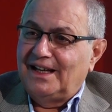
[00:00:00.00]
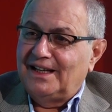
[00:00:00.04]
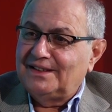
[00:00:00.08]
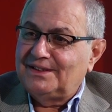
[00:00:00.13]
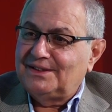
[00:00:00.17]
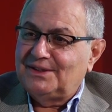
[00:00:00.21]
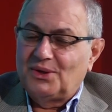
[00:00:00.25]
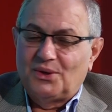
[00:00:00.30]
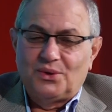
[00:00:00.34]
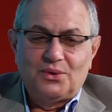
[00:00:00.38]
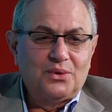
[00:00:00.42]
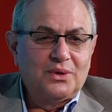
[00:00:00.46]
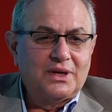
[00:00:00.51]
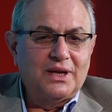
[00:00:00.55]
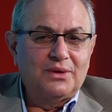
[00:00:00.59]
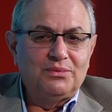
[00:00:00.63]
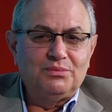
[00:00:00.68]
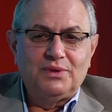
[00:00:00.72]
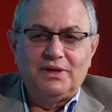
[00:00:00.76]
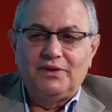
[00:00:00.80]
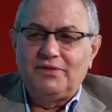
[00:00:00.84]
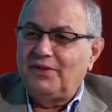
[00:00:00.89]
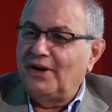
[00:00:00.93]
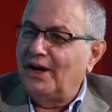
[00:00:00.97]
that, so
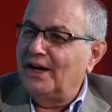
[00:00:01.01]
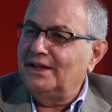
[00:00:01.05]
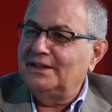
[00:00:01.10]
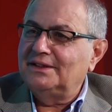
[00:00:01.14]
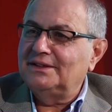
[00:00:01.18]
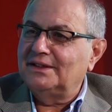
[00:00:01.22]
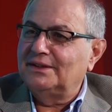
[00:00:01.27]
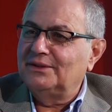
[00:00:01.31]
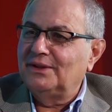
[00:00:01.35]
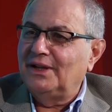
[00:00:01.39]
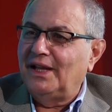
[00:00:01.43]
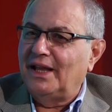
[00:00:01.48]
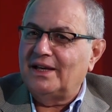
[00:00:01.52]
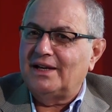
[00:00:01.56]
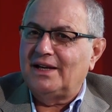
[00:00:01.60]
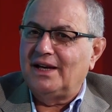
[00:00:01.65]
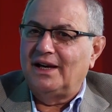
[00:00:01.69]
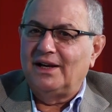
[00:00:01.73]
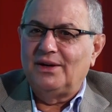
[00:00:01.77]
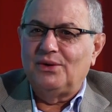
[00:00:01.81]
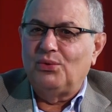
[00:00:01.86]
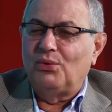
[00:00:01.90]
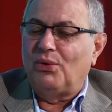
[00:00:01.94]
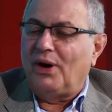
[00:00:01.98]
can we find like
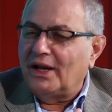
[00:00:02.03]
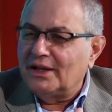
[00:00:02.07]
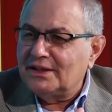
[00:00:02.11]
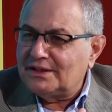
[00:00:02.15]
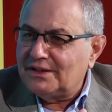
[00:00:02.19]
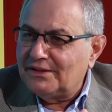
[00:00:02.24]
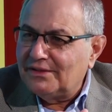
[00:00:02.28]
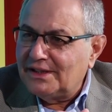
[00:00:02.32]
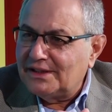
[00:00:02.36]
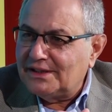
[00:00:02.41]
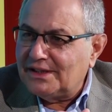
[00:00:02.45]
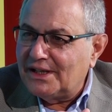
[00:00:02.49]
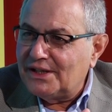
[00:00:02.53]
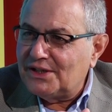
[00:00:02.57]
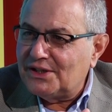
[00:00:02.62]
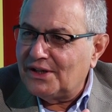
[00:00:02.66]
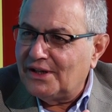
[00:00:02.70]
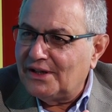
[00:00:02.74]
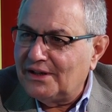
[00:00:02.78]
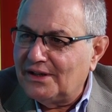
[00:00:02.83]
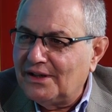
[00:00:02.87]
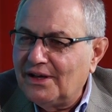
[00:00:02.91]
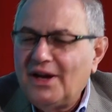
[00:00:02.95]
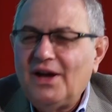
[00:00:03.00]
one
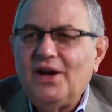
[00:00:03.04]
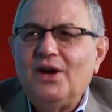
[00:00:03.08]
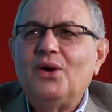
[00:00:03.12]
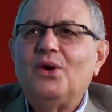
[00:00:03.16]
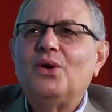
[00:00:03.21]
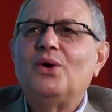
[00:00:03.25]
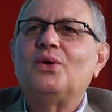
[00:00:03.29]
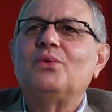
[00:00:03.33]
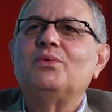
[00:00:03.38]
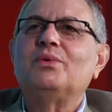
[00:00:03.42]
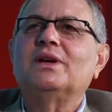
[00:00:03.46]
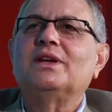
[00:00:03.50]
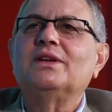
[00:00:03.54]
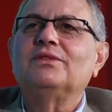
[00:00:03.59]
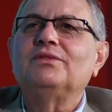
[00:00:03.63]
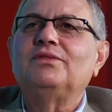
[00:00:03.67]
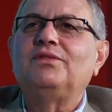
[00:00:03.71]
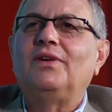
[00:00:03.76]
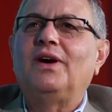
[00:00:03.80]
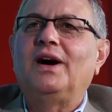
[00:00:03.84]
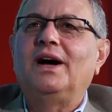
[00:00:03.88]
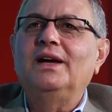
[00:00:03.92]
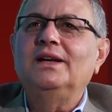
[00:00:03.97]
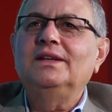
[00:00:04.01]
civilization, or we can
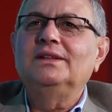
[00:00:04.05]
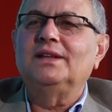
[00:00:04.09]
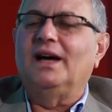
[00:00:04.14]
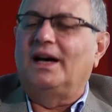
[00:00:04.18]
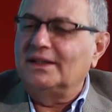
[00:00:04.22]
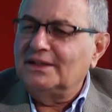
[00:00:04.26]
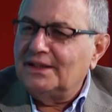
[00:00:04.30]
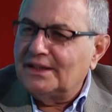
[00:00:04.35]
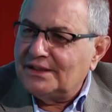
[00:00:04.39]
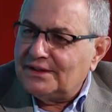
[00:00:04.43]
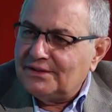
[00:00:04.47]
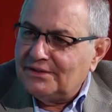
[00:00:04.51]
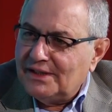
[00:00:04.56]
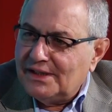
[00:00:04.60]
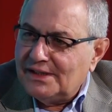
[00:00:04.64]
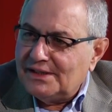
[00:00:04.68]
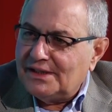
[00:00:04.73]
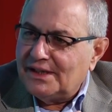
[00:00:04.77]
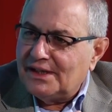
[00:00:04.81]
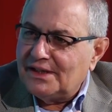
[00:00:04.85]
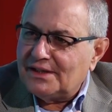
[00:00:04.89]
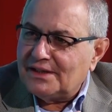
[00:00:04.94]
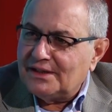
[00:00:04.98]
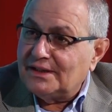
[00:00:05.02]
find 100
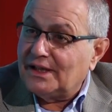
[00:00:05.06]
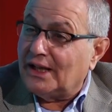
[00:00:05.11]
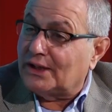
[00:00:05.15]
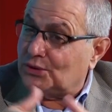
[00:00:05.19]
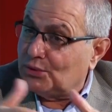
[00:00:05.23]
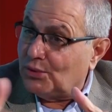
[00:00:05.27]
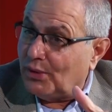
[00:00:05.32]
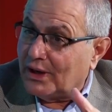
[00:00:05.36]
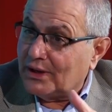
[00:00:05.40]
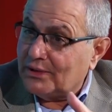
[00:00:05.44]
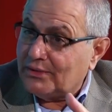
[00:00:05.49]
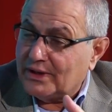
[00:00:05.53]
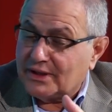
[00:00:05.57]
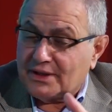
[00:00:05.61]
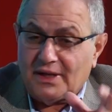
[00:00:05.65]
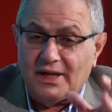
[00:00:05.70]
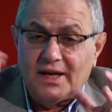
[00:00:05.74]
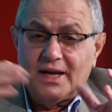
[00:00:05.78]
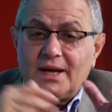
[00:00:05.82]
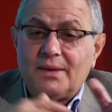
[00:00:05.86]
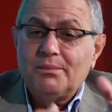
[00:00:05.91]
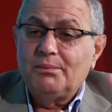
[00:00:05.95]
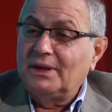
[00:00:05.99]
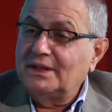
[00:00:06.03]
civilizations? That's one question.
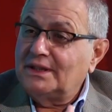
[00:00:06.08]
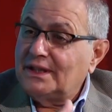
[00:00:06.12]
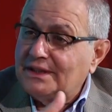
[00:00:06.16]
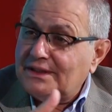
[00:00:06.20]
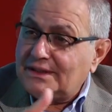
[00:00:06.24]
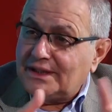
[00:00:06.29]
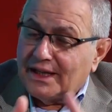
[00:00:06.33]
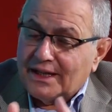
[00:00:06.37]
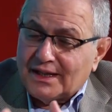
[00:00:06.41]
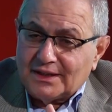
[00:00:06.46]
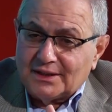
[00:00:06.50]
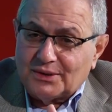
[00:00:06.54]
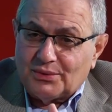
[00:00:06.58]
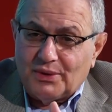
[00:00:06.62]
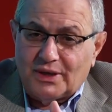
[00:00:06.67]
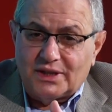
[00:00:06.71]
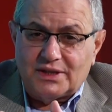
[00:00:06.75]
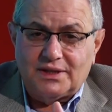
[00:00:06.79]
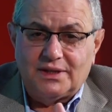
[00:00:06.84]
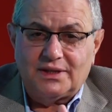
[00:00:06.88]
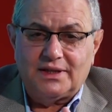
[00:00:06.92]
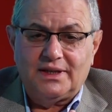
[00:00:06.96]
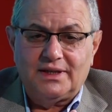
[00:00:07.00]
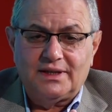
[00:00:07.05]
But the second
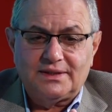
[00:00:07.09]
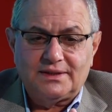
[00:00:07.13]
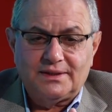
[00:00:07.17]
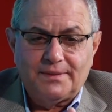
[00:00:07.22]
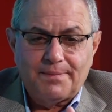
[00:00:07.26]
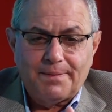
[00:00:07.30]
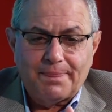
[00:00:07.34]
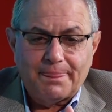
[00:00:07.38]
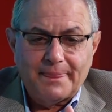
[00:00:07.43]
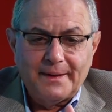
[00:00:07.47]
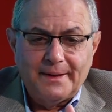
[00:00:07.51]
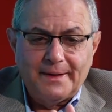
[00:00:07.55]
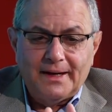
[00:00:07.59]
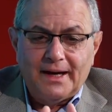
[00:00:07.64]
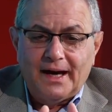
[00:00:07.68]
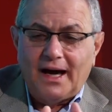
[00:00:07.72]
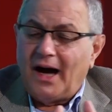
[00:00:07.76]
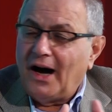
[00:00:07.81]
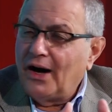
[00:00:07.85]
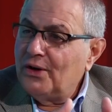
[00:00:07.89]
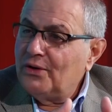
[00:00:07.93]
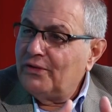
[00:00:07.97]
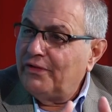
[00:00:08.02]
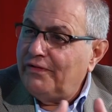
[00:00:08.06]
question is,
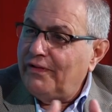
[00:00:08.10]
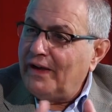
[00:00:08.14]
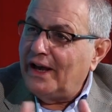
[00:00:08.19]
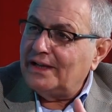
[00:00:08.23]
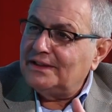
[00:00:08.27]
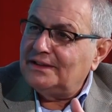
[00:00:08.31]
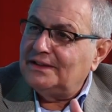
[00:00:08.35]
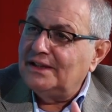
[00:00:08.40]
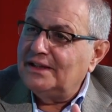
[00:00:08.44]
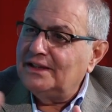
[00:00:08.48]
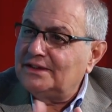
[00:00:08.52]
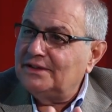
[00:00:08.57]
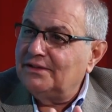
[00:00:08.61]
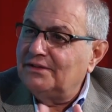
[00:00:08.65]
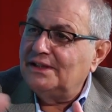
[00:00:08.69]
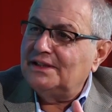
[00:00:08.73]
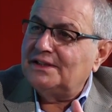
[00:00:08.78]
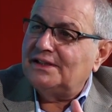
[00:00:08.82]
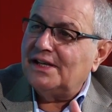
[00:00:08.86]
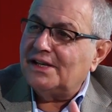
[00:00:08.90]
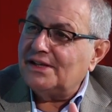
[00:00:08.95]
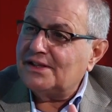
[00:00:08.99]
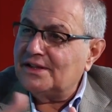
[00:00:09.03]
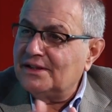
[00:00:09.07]
how fast the
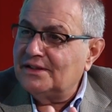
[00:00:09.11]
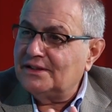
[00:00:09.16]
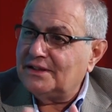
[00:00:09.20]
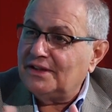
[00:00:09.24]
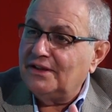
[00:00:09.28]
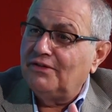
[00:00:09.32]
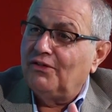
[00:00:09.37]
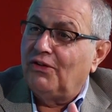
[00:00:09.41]
civilizations